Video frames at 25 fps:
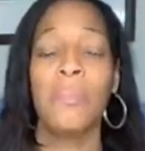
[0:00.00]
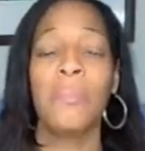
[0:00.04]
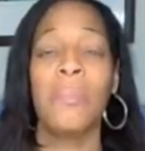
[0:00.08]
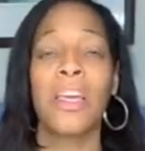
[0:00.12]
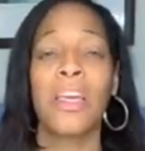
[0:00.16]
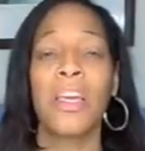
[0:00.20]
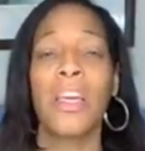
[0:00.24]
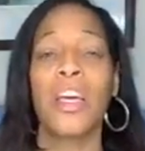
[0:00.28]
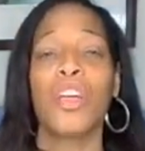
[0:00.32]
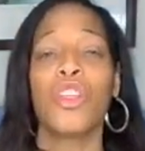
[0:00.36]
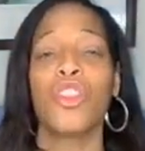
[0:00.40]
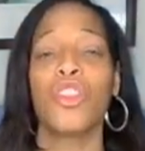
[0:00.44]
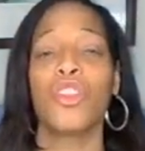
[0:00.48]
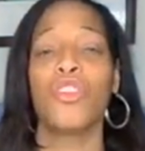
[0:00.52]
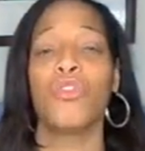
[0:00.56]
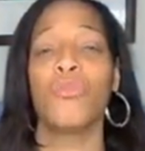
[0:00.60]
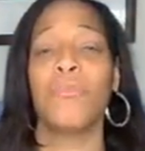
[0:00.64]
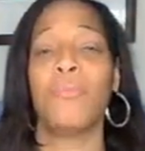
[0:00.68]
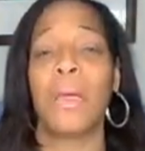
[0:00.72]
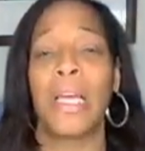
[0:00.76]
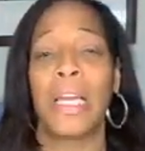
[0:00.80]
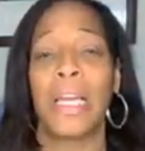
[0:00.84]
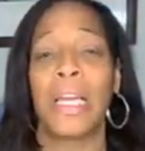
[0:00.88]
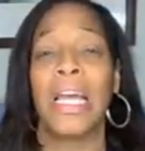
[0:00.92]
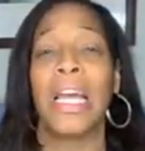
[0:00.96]
because
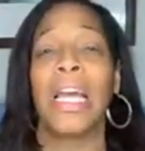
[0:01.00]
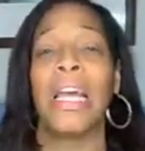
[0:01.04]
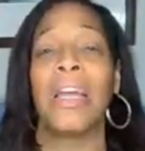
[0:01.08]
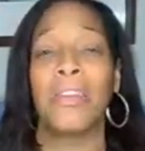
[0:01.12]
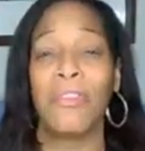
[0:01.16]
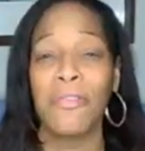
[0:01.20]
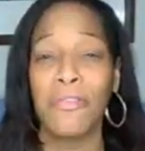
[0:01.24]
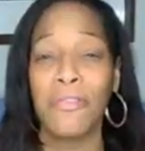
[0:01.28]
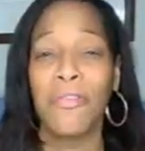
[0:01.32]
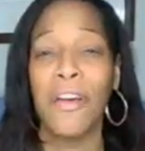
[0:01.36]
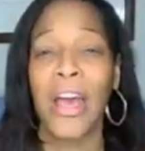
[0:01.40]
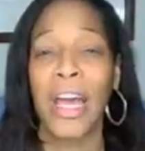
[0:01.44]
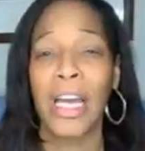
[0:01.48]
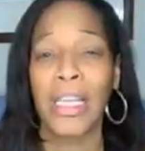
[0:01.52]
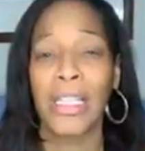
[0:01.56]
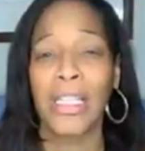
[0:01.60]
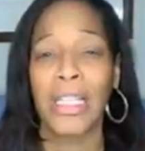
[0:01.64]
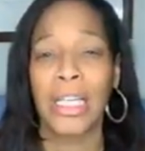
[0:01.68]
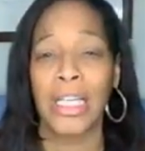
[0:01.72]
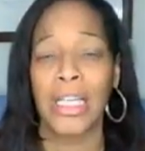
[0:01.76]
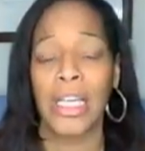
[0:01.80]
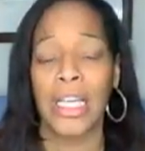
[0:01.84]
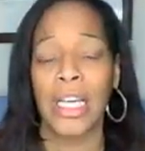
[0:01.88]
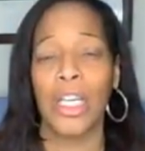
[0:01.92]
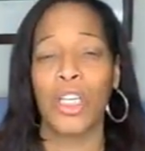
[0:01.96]
you've been
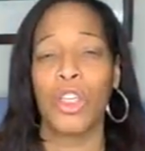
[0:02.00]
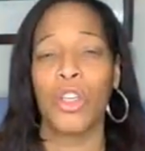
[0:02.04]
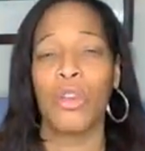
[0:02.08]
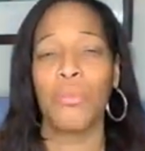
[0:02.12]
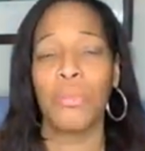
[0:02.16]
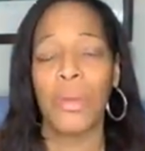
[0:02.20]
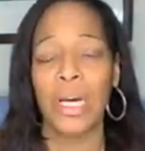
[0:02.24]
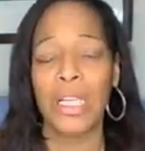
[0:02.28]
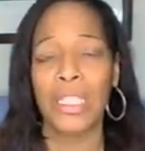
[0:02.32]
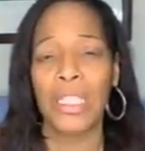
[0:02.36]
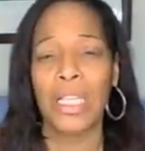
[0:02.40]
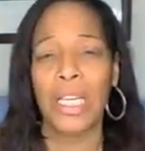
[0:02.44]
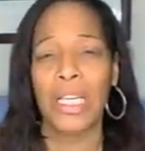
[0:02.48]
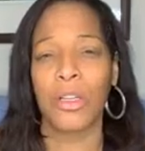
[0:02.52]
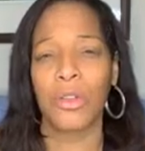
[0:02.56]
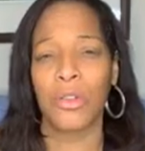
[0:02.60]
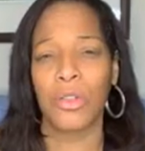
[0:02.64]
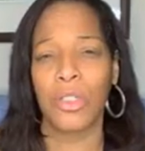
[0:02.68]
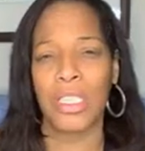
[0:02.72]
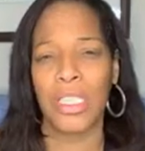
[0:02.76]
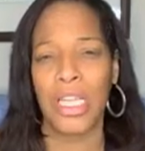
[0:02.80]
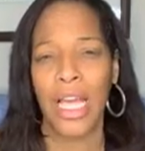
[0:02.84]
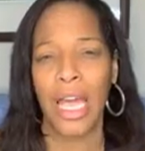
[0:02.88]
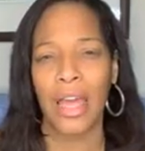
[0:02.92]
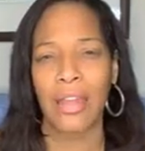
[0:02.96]
infected, and you must
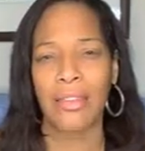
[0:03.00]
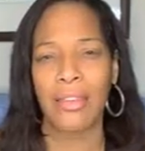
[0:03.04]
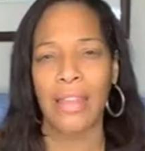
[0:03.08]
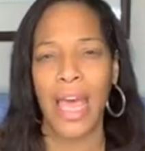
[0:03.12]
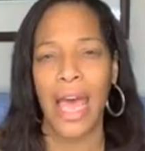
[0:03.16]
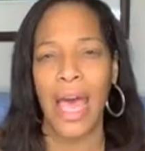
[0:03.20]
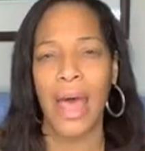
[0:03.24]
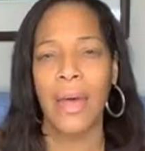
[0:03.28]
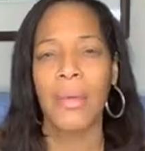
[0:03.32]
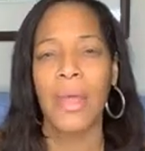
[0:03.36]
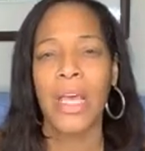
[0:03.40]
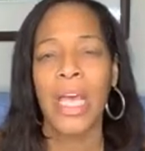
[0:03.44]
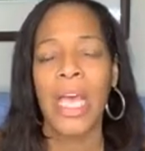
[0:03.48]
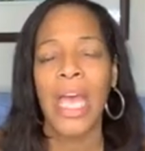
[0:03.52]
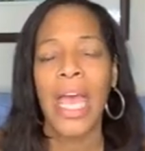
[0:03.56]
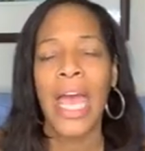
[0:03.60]
understand that.